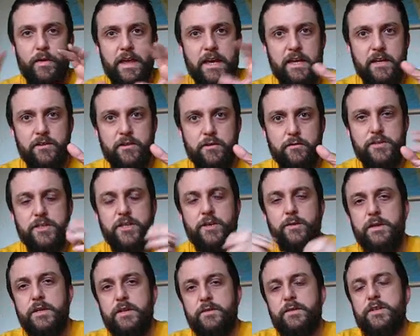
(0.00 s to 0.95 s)
or they can do
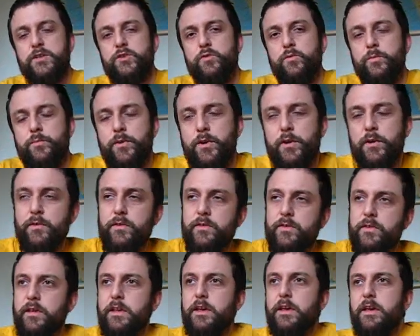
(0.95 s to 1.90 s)
two individual
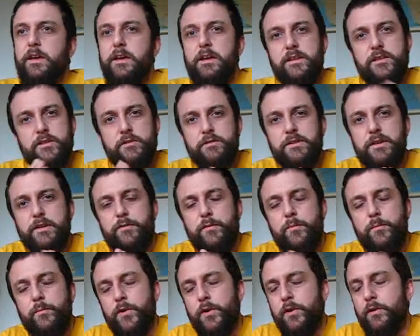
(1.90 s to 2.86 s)
brews, two
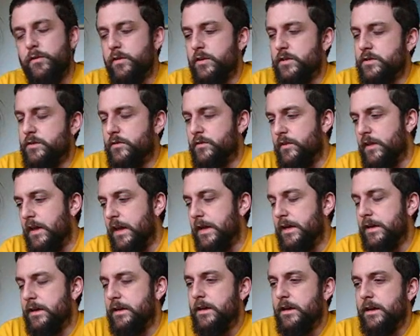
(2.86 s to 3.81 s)
different brews, I should
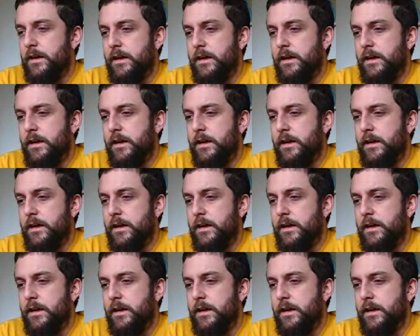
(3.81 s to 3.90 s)
say.